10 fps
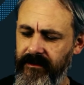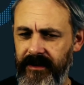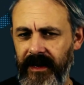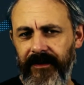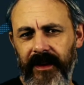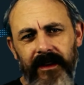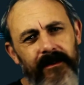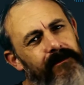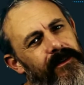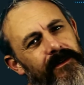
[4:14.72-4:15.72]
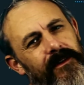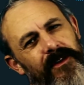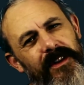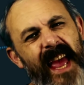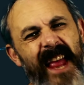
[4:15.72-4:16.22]
definitely
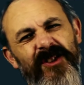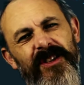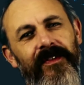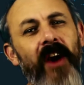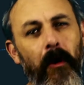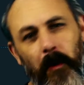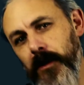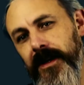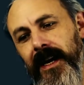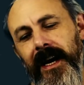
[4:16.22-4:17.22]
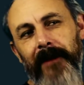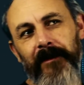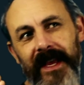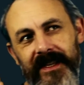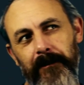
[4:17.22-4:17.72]
on the edges of cult.
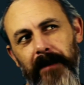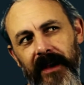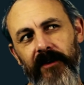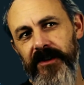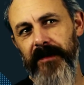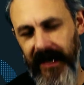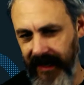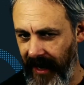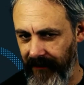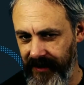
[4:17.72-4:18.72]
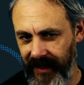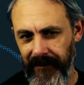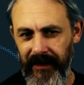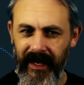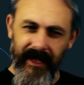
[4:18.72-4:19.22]
It's a bit Cosmic
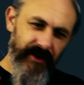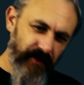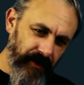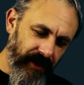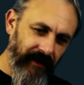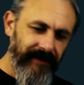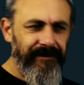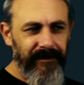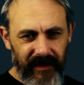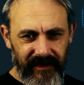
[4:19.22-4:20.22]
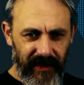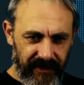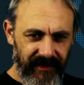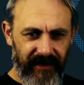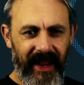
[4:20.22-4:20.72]
Encounter, sort of, with
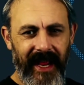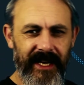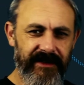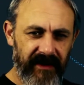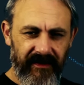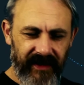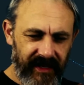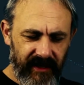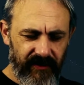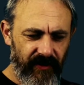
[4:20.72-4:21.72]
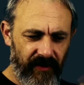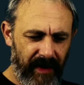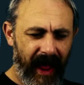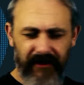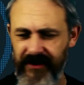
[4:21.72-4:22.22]
lots of different aliens with different control
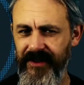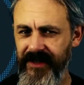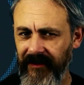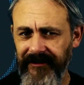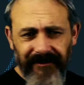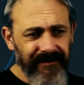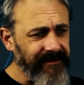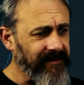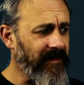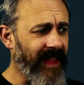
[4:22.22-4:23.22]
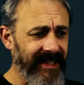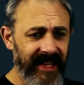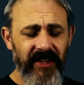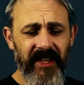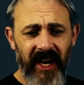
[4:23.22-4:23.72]
powers and stuff.
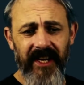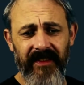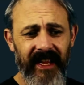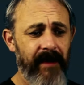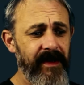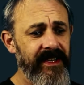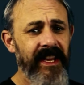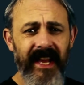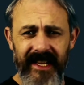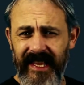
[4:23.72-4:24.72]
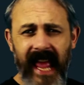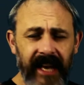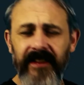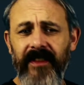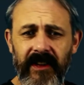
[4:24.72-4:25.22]
Essentially, the idea of the game is it's the
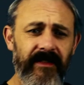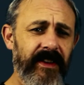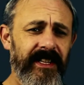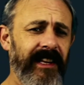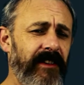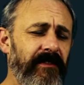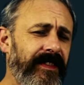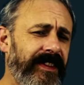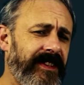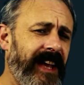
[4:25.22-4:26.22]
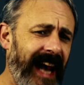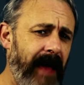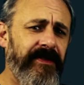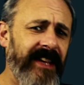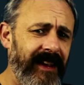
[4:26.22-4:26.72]
end of the universe. The universe is
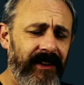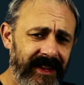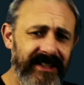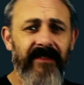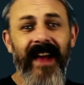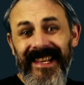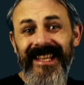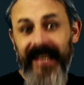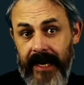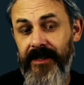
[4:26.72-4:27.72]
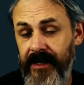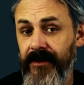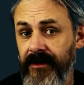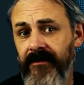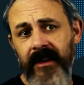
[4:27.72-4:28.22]
collapsing on itself, as it tends to
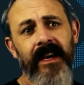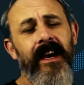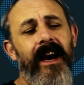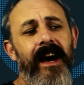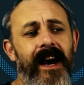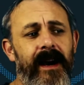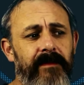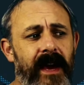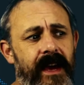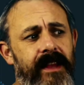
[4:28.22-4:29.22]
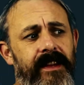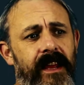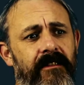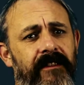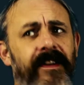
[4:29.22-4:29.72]
do. And
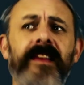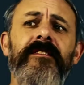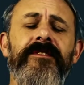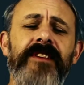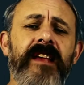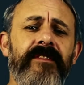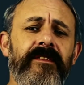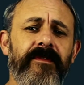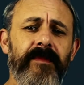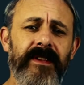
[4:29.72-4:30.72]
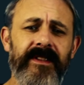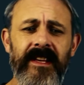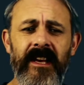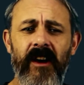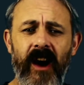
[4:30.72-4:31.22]
the only thing can save you from
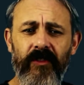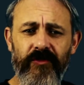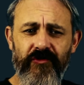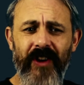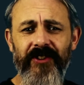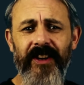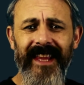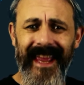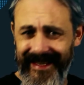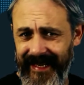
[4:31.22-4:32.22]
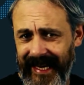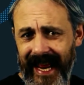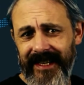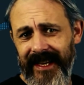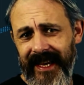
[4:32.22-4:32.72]
this onrushing
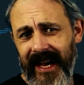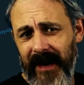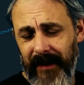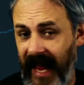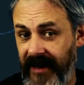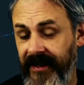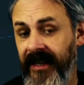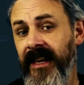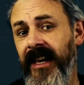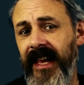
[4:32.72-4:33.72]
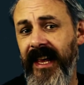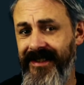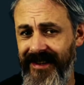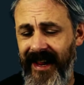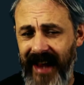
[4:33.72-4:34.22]
intergalactic Armageddon
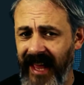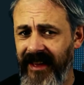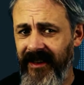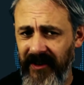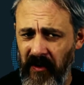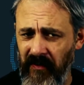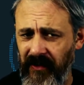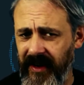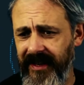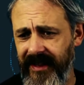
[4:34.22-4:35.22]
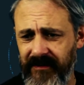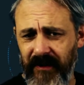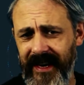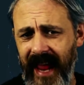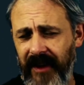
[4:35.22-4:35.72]
is an egg, an ovoid, this
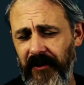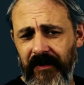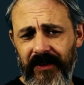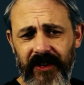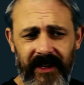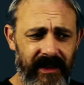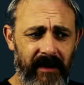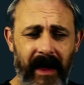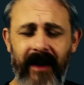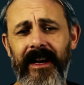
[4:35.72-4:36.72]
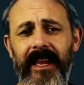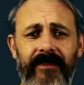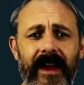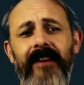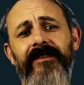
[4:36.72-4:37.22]
weird egg creature that apparently,
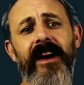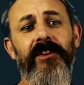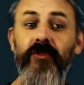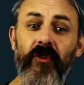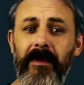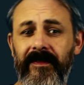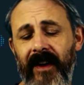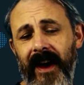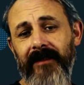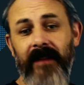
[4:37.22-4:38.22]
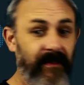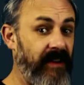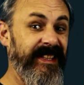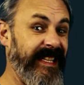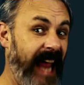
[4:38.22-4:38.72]
if you have that, you'll be fine.
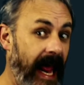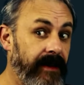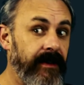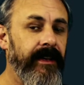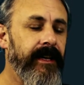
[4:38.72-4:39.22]
Everyone else is dead,